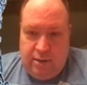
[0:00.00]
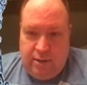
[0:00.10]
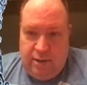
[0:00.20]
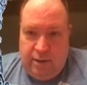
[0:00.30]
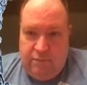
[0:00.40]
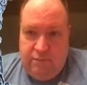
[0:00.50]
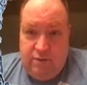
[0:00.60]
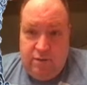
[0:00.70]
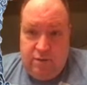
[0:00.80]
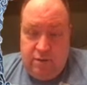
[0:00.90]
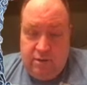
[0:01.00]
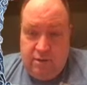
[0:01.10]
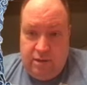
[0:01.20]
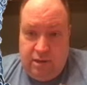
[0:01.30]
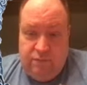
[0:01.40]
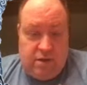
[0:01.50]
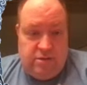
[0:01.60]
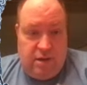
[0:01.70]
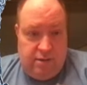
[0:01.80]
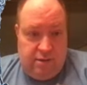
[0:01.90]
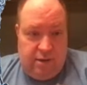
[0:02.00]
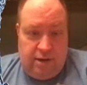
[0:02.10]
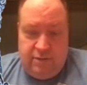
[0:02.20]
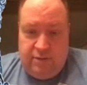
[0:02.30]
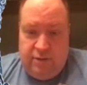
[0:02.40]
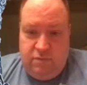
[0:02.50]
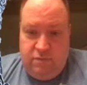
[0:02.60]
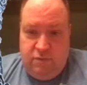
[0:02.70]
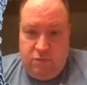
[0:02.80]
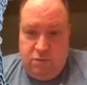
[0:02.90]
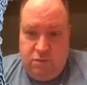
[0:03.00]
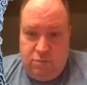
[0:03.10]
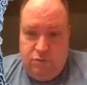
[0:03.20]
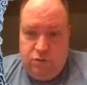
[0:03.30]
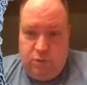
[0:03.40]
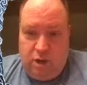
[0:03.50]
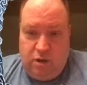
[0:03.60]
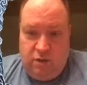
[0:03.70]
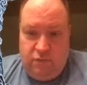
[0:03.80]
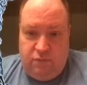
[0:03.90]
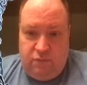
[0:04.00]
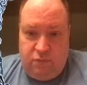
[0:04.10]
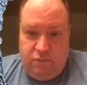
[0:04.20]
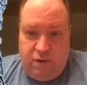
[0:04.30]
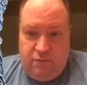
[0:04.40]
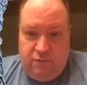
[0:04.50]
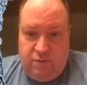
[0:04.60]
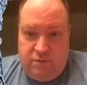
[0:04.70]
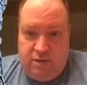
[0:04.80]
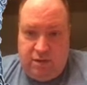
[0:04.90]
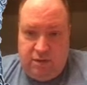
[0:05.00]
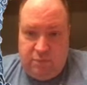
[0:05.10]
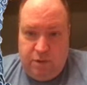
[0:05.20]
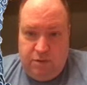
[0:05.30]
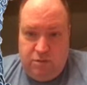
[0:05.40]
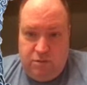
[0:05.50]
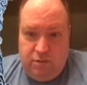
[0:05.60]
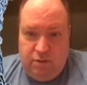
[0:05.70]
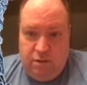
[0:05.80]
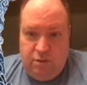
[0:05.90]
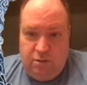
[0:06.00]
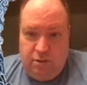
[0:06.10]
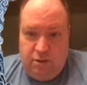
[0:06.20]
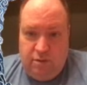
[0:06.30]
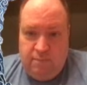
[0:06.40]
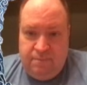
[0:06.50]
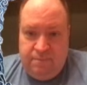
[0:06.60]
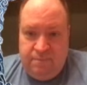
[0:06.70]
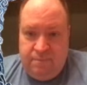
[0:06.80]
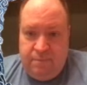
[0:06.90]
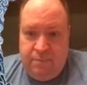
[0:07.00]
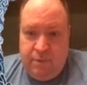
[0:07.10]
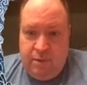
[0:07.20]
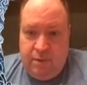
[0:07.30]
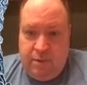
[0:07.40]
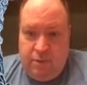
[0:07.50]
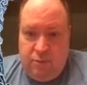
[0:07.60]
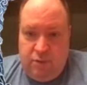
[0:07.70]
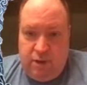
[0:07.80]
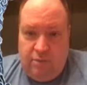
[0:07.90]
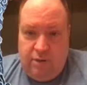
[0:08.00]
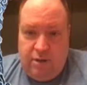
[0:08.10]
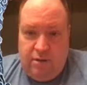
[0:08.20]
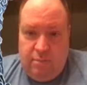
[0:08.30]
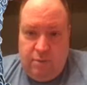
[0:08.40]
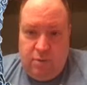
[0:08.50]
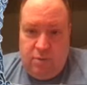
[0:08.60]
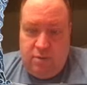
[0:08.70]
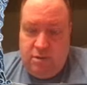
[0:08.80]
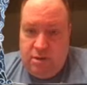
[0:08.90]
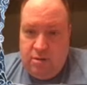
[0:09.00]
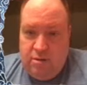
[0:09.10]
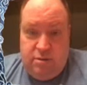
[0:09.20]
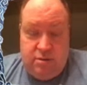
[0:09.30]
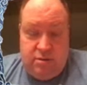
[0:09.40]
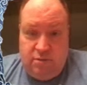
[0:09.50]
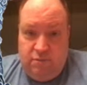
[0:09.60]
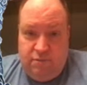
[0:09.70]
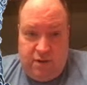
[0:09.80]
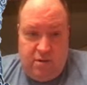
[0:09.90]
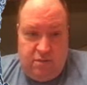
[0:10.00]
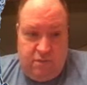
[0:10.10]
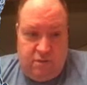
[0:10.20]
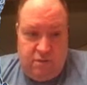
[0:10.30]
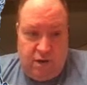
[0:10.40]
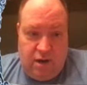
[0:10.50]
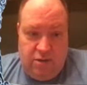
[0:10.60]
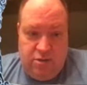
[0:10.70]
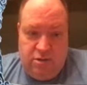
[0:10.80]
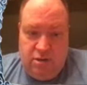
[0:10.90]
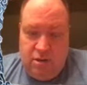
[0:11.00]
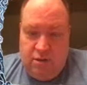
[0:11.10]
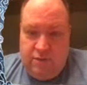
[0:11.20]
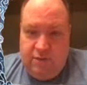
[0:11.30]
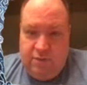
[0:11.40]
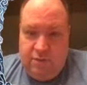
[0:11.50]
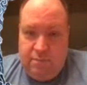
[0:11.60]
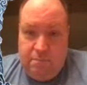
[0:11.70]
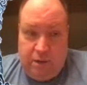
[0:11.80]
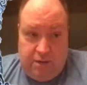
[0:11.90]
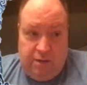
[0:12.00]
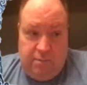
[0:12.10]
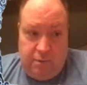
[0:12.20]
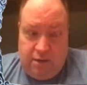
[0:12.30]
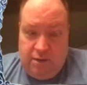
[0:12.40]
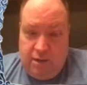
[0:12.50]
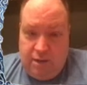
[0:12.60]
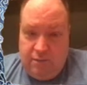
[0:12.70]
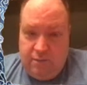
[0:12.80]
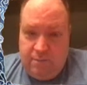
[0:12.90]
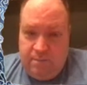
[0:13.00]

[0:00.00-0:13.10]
even if that's not the case, even if you're just blocking for 4, 5, and 6 based on the color here, without getting the bonus, this is still a fine defense reaction against many, many decks.